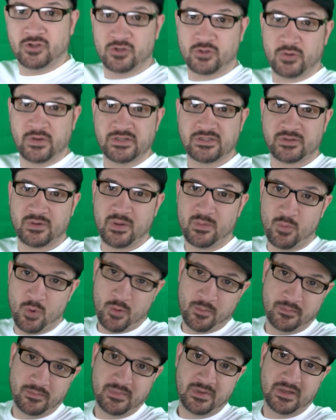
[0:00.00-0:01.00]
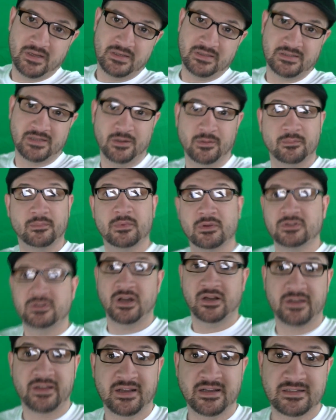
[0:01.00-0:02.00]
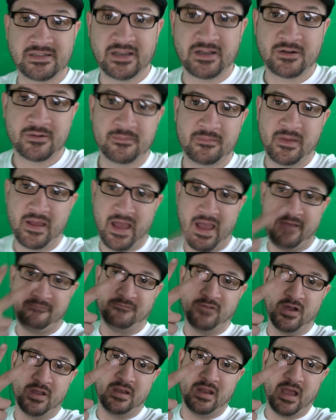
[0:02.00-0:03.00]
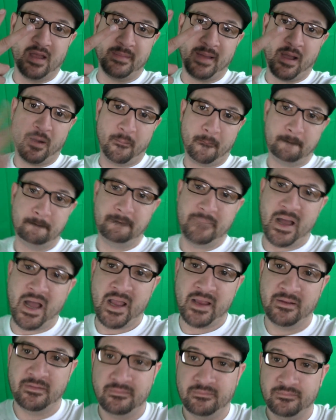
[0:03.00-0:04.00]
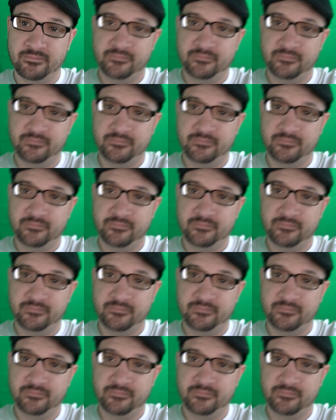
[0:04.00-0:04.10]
green screen room. So talk to you guys later. Have fun. I'm out. Bye.